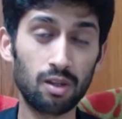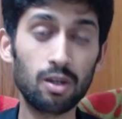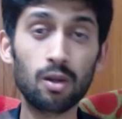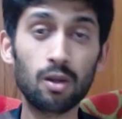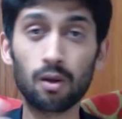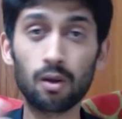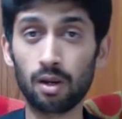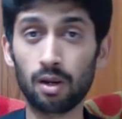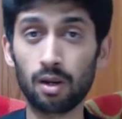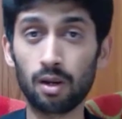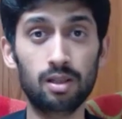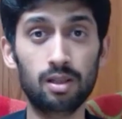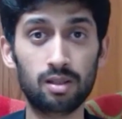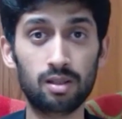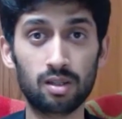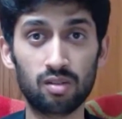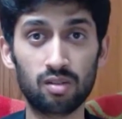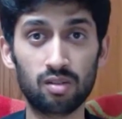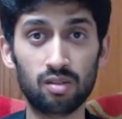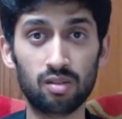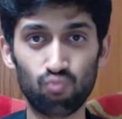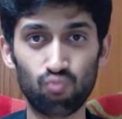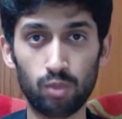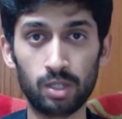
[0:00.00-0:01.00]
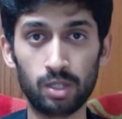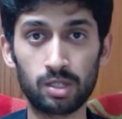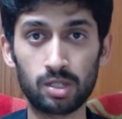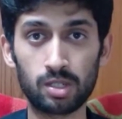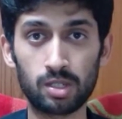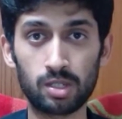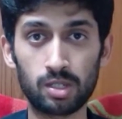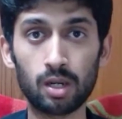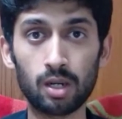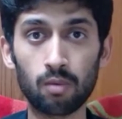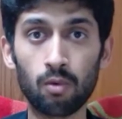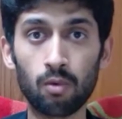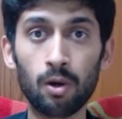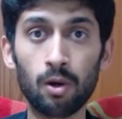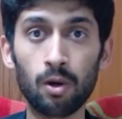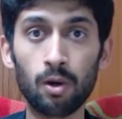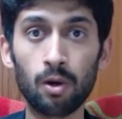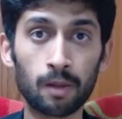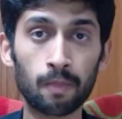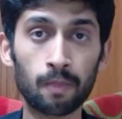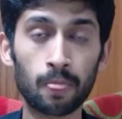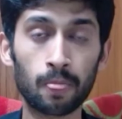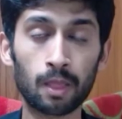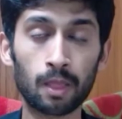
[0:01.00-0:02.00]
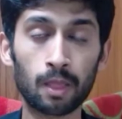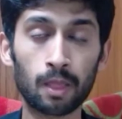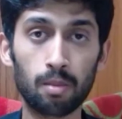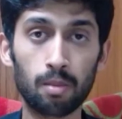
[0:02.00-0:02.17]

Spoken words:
in your health and start avoiding